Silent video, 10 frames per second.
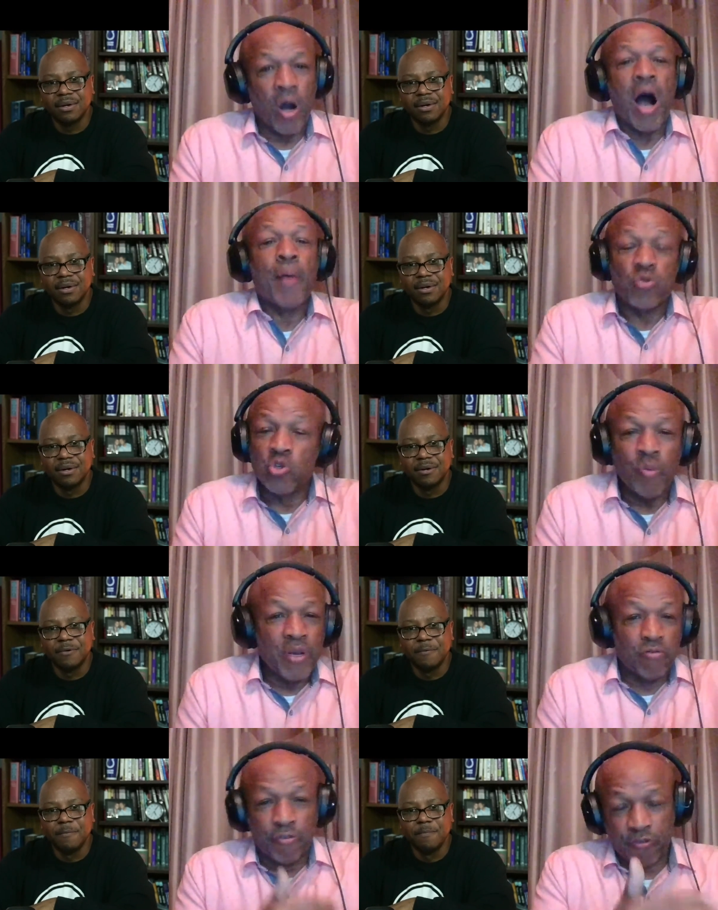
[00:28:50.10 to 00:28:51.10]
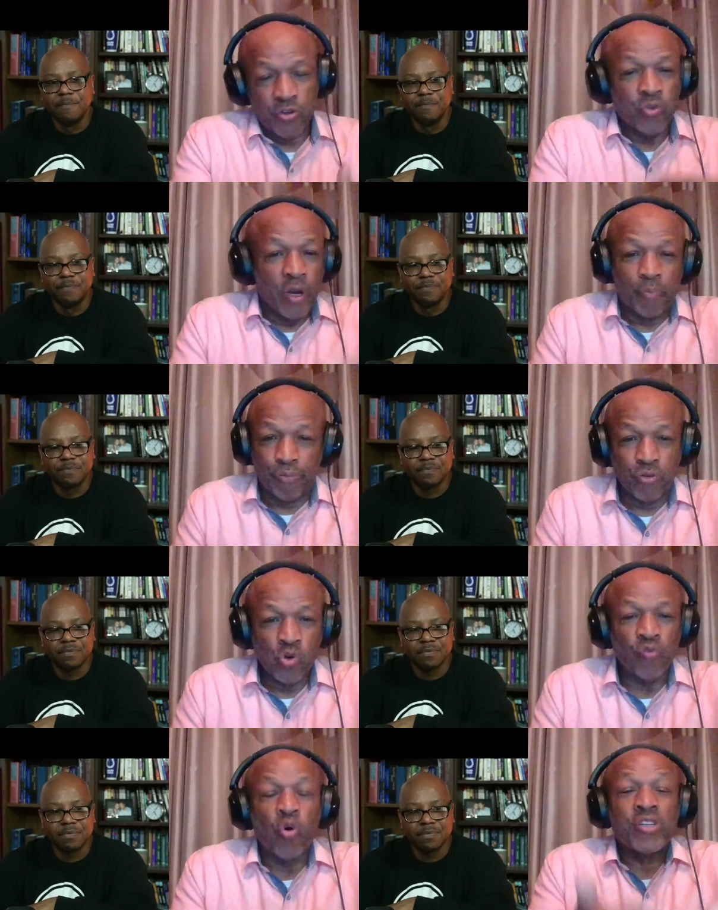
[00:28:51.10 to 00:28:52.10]
Speaker 1: Well, I'm, um, you want me to refute and
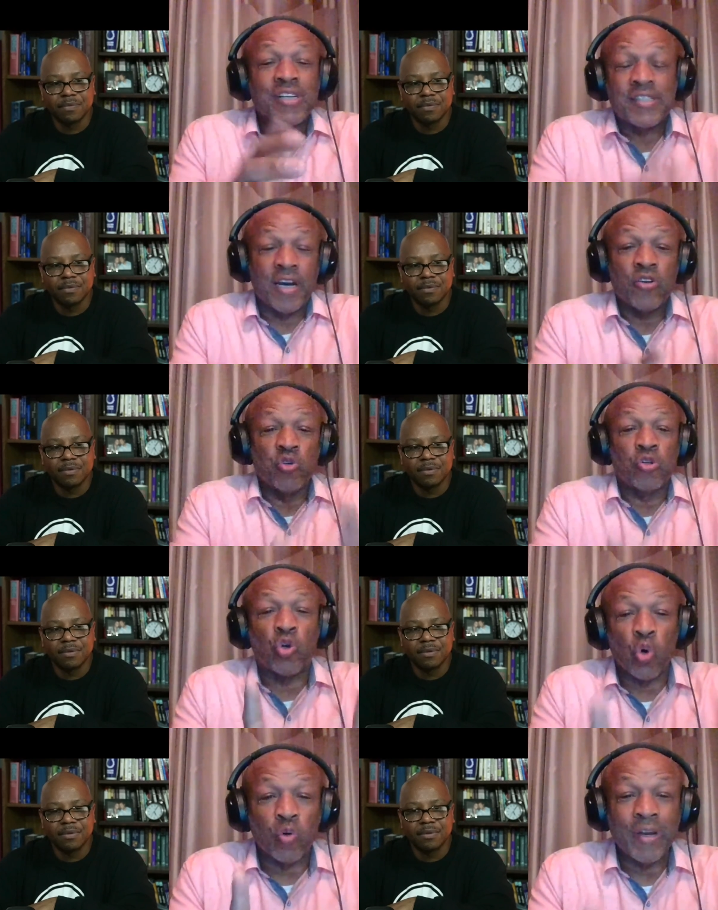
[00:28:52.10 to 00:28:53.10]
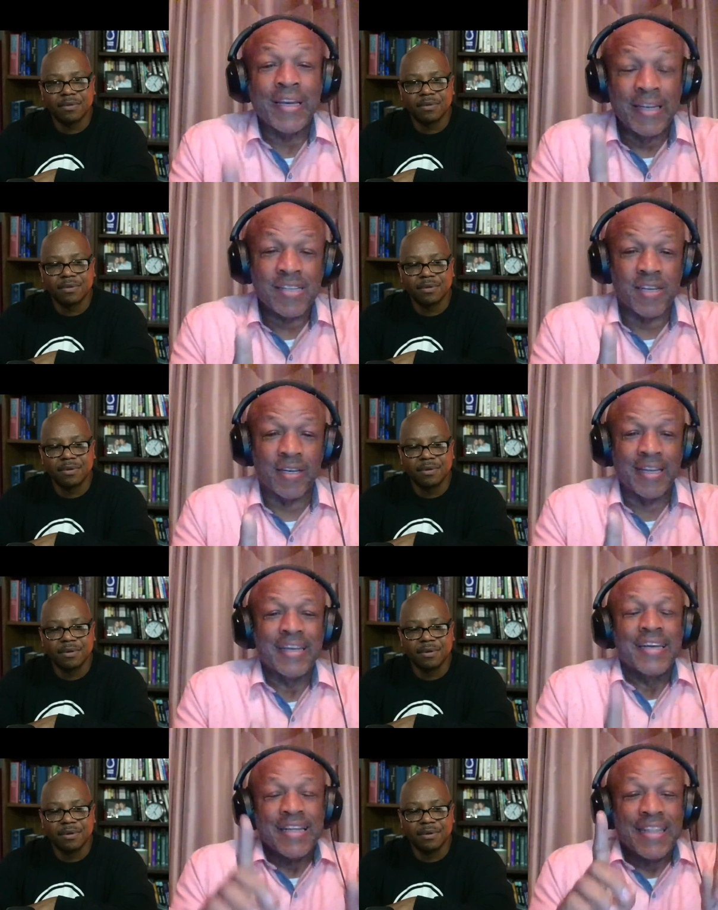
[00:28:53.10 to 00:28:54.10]
prove, or just tell you, Corey? Listen,
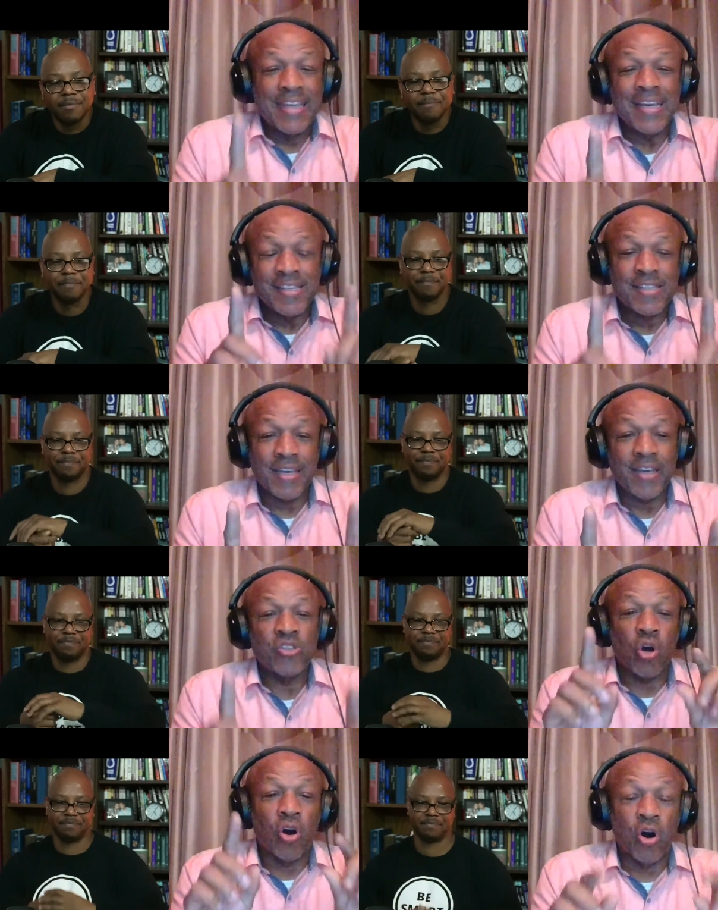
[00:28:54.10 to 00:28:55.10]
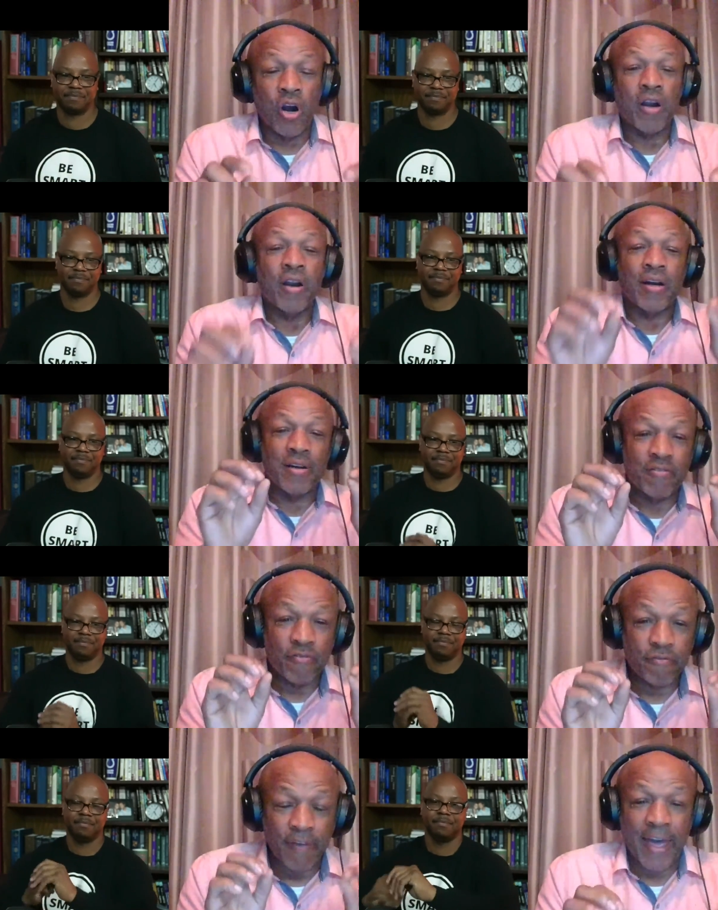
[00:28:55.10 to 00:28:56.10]
these things are
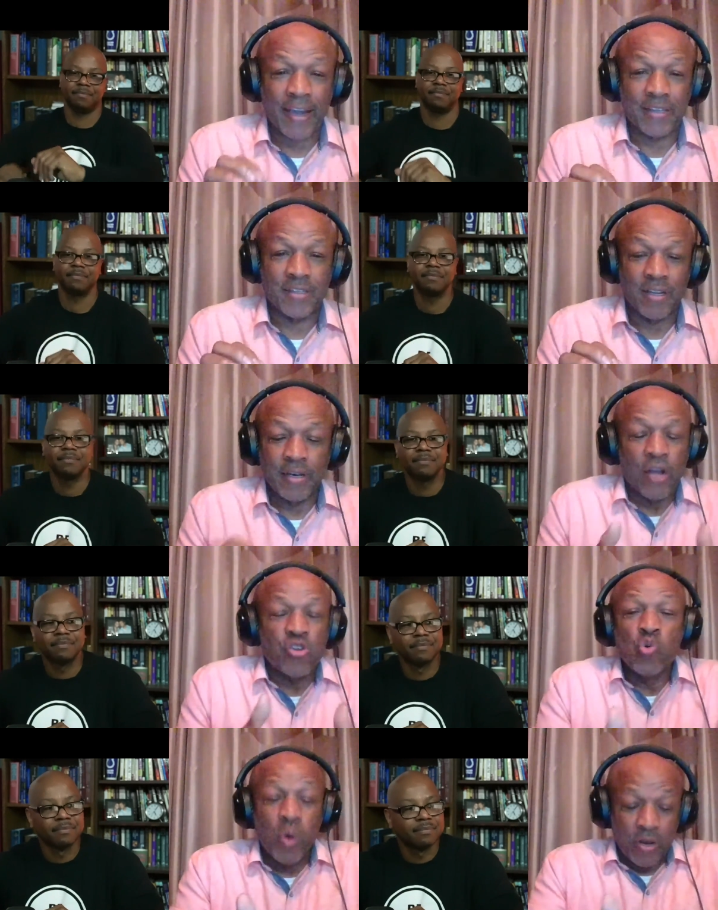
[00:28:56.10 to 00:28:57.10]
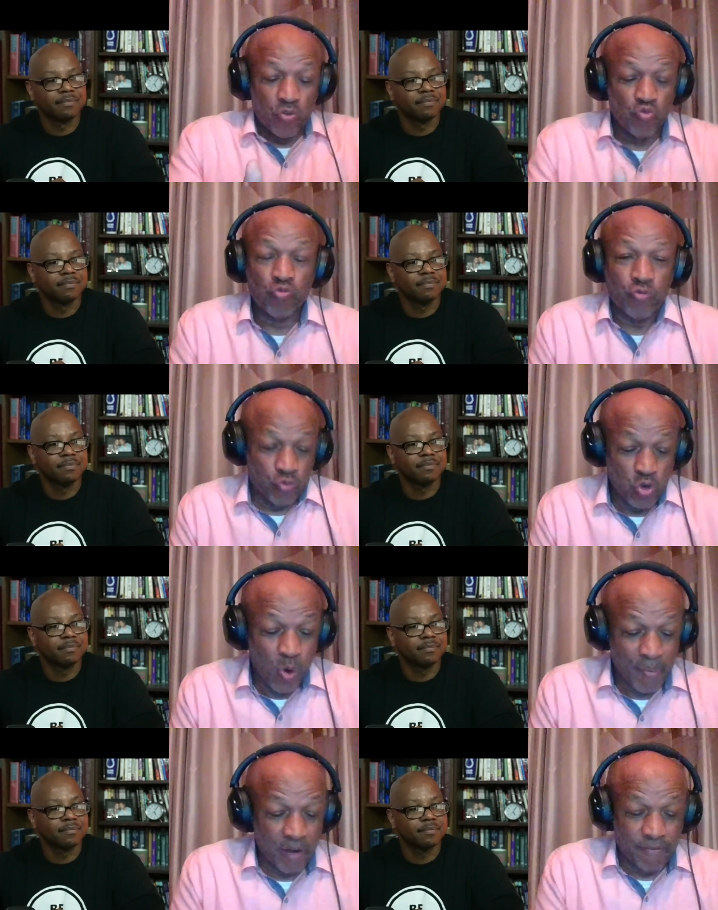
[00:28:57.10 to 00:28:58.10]
fact. Now you want
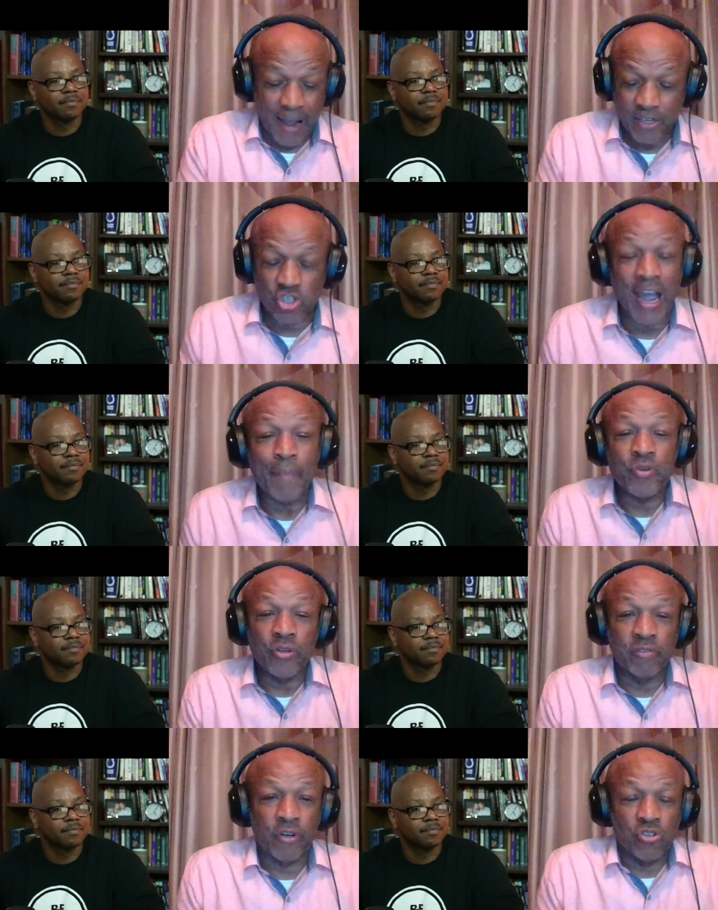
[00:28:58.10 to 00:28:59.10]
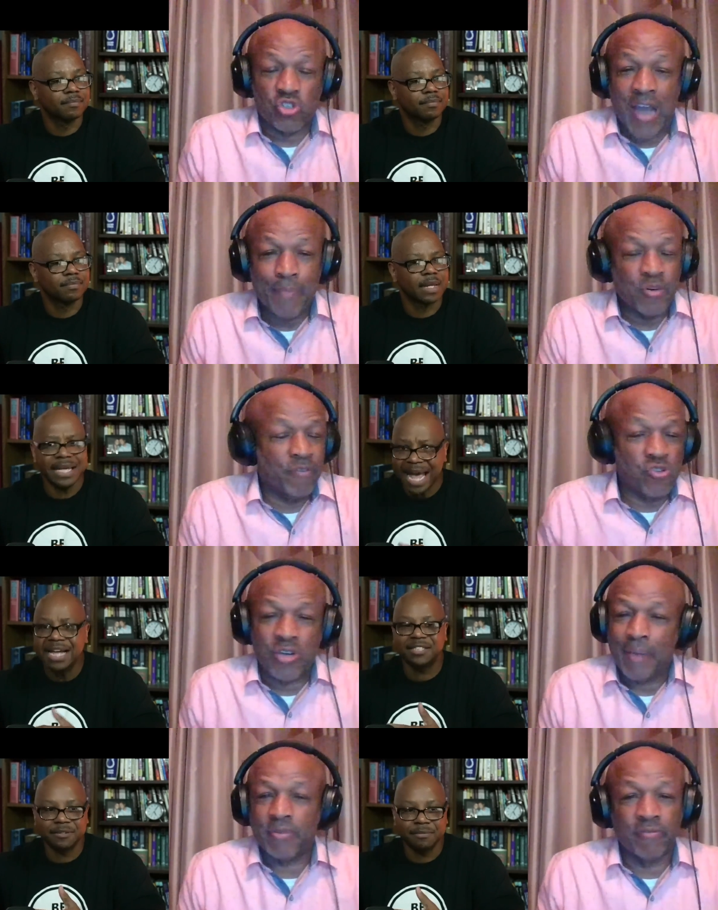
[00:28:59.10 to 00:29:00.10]
you want me to find chapter and verse, chapter and
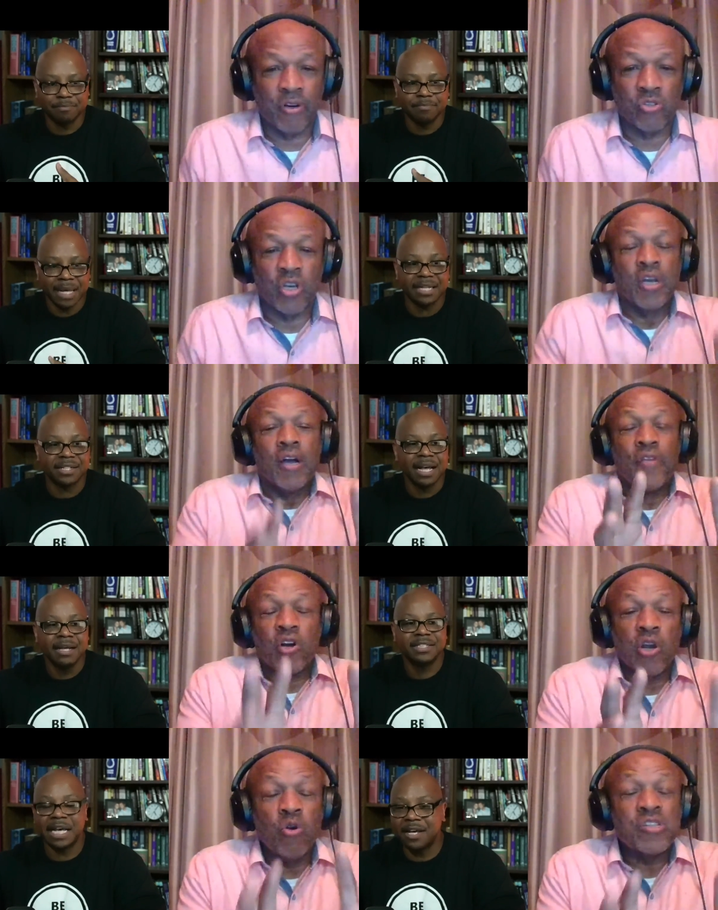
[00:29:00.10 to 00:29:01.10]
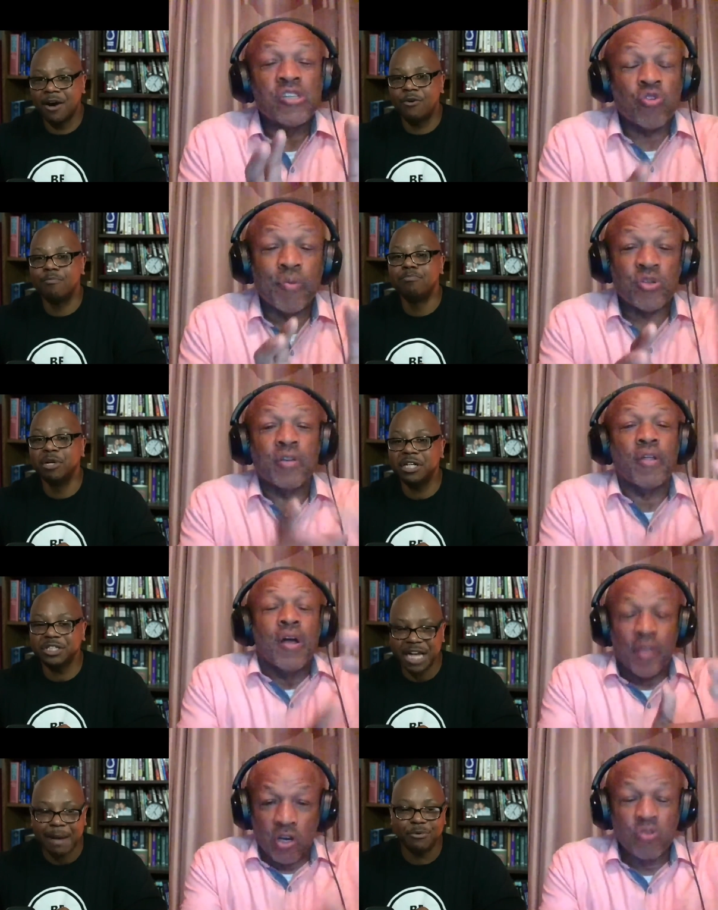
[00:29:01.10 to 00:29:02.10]
verse, chapter and verse. Yes. The closest scripture, book,
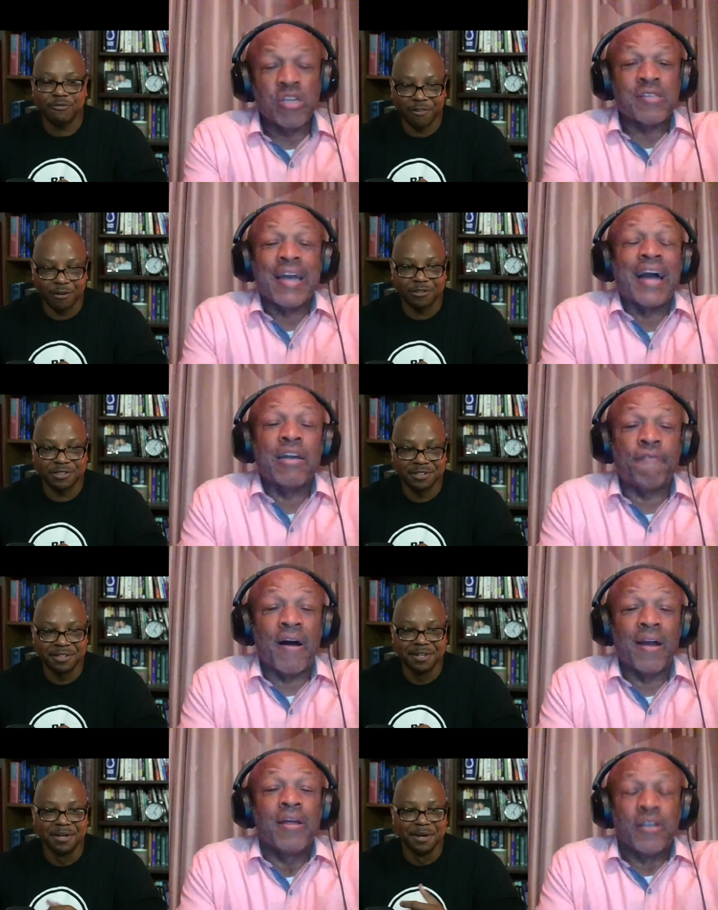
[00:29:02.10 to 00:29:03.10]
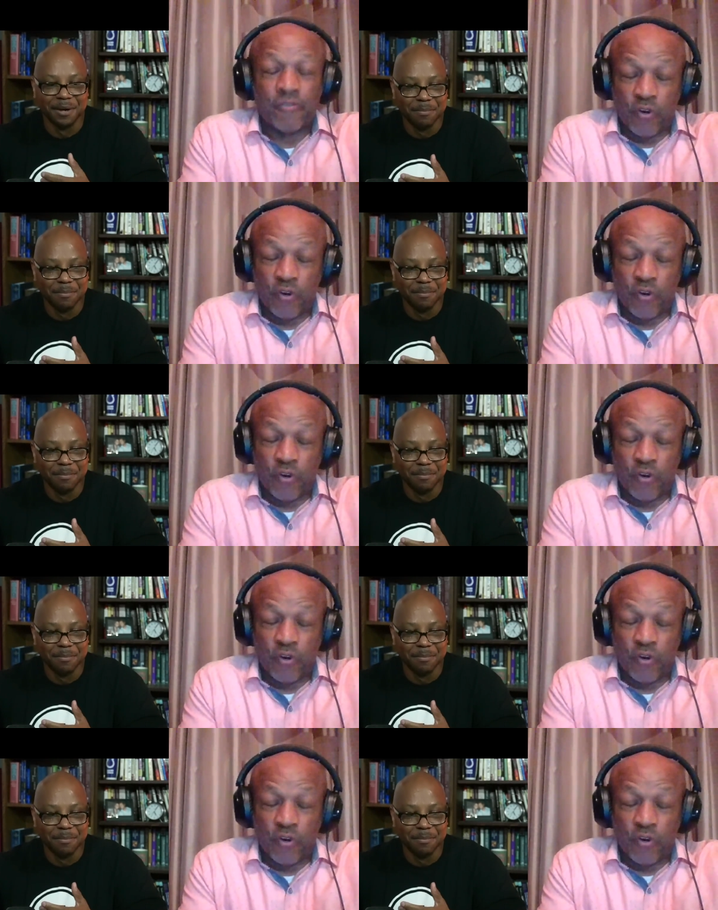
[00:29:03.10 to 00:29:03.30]
chapter the closest thing I can find, the